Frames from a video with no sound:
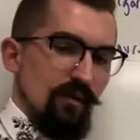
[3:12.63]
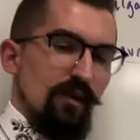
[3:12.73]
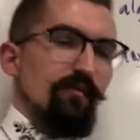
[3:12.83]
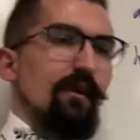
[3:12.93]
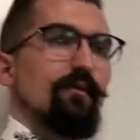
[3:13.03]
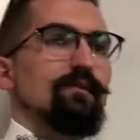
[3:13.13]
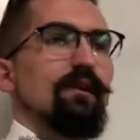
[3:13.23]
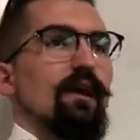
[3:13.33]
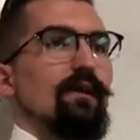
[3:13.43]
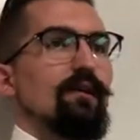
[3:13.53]
if I was
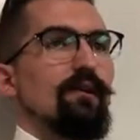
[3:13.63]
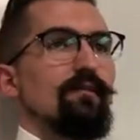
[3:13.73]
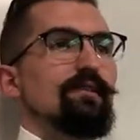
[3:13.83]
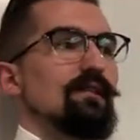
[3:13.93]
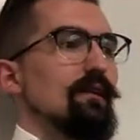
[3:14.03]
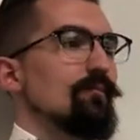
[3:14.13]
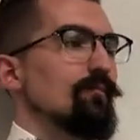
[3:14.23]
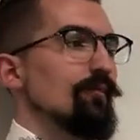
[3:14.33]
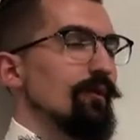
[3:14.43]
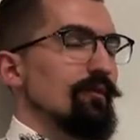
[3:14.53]
like, uh, let's say
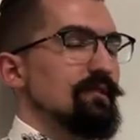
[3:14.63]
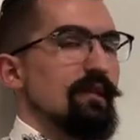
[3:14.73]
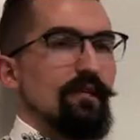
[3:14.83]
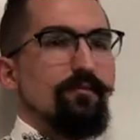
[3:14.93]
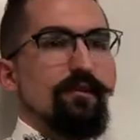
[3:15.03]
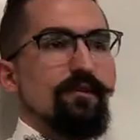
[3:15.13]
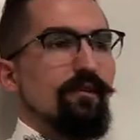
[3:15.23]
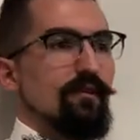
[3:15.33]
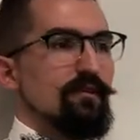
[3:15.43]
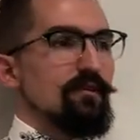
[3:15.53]
we don't use textbooks in
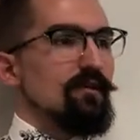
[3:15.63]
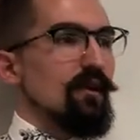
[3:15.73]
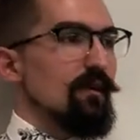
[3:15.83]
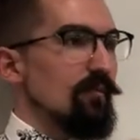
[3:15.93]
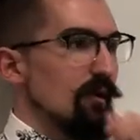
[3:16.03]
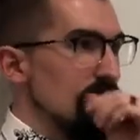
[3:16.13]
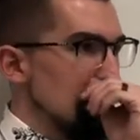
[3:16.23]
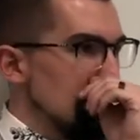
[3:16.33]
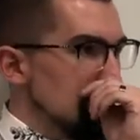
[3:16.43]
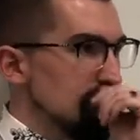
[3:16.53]
here because they suck, but
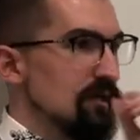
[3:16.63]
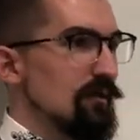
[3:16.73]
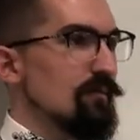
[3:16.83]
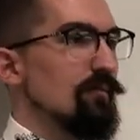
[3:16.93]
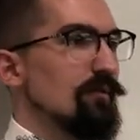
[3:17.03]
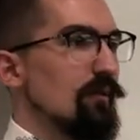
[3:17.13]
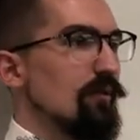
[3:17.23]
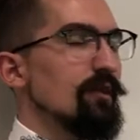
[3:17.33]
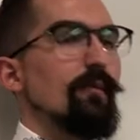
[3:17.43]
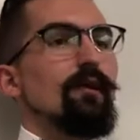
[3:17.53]
let's pretend, or
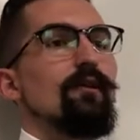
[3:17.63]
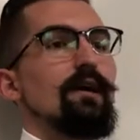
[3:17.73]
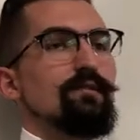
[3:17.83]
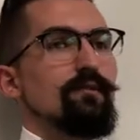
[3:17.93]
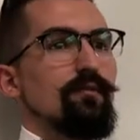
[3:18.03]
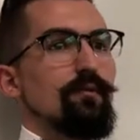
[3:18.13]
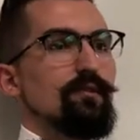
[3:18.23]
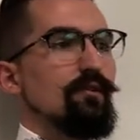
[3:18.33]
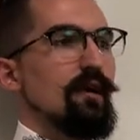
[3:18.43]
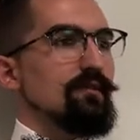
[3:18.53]
think about a class you do. What's
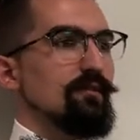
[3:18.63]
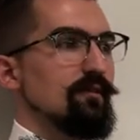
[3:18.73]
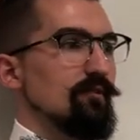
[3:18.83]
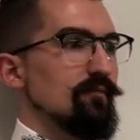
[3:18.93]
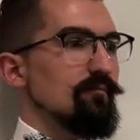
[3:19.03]
the class you do?